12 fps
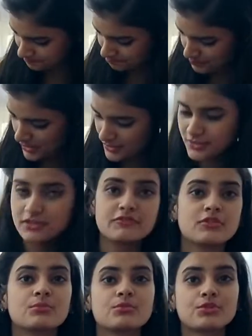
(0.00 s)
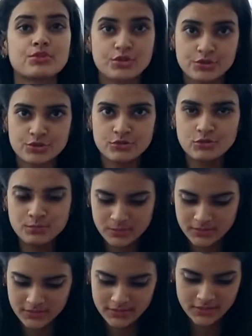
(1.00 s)
parcel from Crossloop.
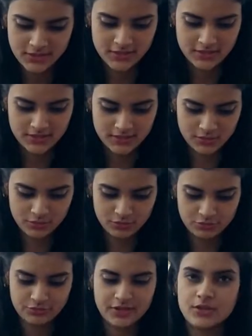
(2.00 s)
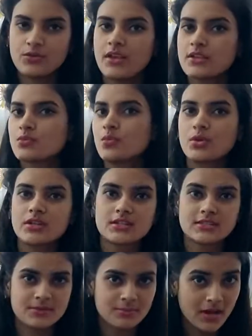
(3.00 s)
So can you guess what it
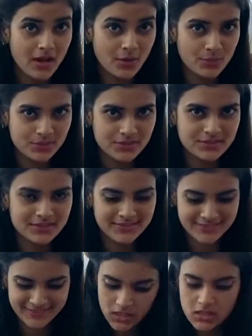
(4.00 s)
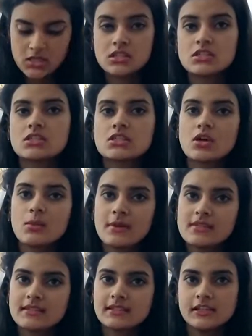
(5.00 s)
is about? So
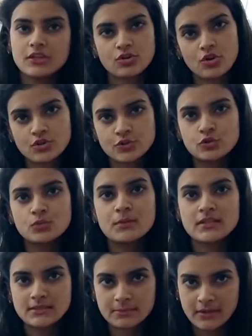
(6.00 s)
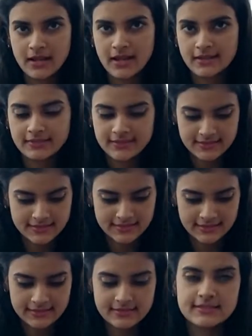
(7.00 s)
basically Crossloop is a brand that
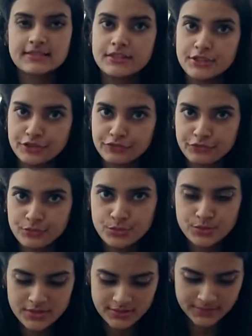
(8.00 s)
sells earphones